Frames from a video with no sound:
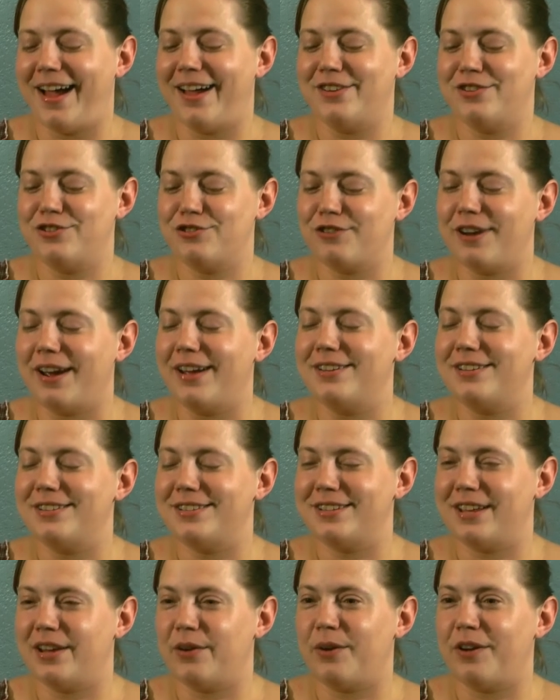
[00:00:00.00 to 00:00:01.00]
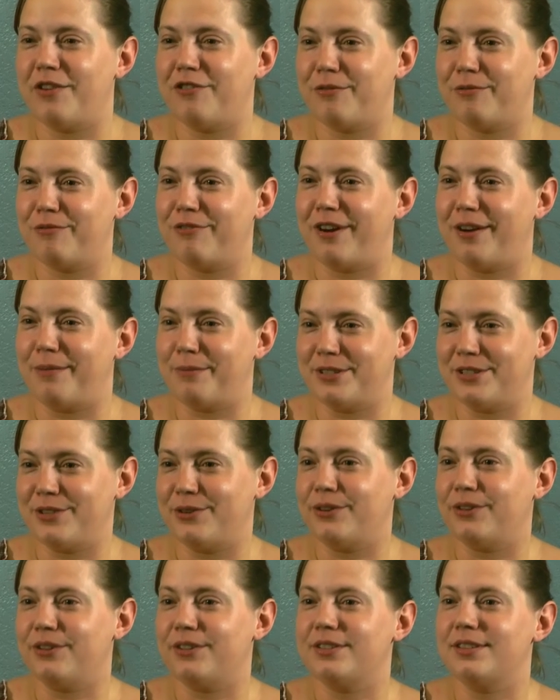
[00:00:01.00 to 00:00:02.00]
I try to stay away from
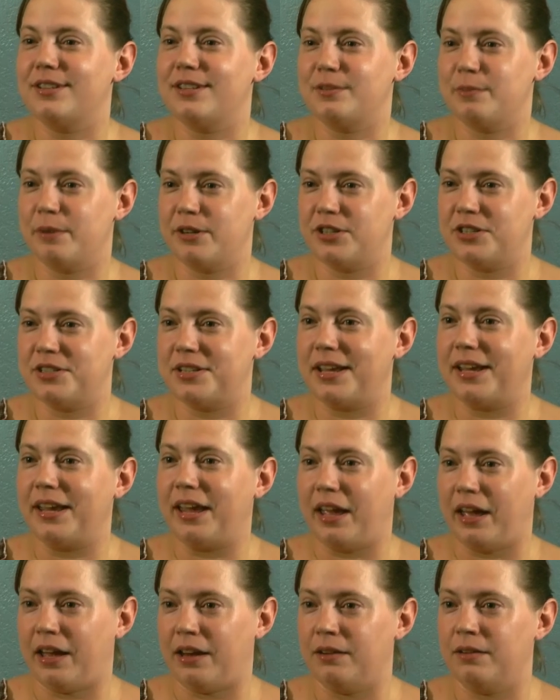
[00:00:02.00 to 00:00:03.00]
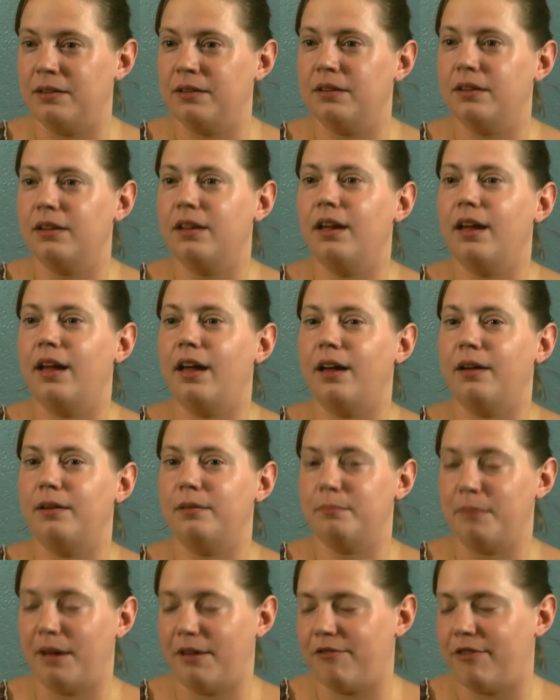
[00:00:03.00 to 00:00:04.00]
pharmaceuticals as much as I can.
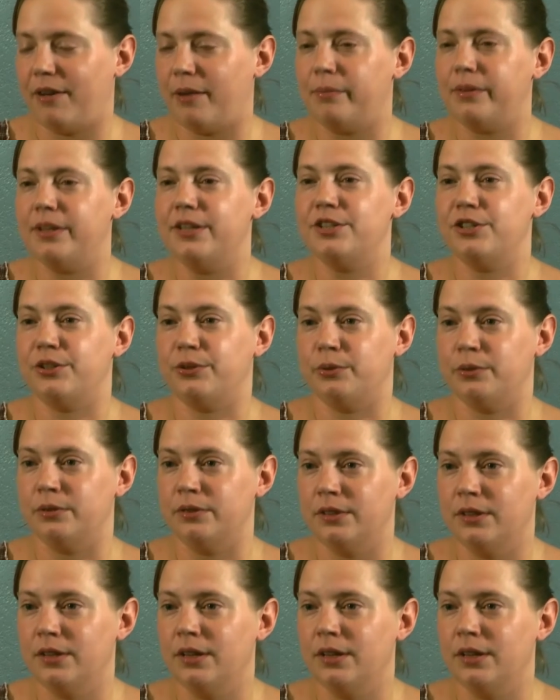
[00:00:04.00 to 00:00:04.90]
My family too.